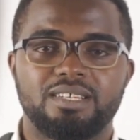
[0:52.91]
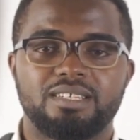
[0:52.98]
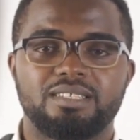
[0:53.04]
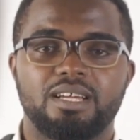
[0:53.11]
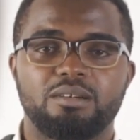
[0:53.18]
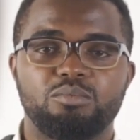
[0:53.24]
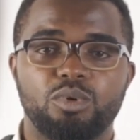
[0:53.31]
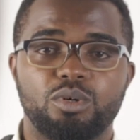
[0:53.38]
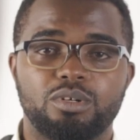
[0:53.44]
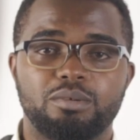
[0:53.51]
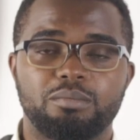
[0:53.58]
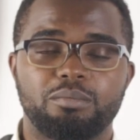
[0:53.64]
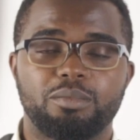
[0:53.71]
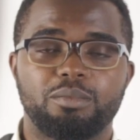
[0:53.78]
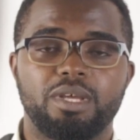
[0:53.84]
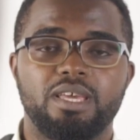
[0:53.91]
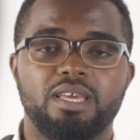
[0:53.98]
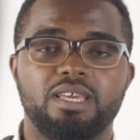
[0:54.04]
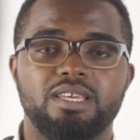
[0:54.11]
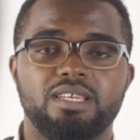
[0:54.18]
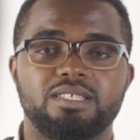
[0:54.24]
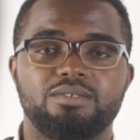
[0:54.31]
that block A
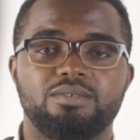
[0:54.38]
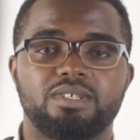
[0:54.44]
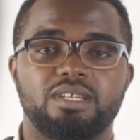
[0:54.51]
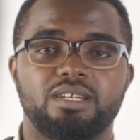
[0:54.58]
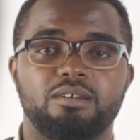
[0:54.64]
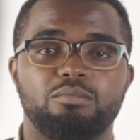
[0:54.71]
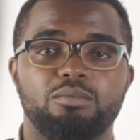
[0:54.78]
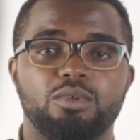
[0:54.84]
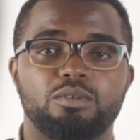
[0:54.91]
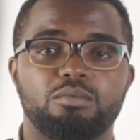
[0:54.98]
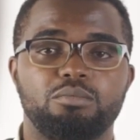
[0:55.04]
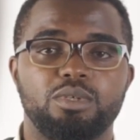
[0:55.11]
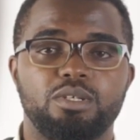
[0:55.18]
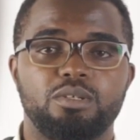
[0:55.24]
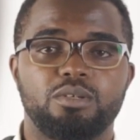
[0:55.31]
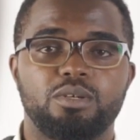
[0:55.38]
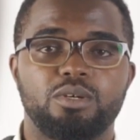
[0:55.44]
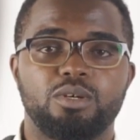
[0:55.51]
is greater than block B,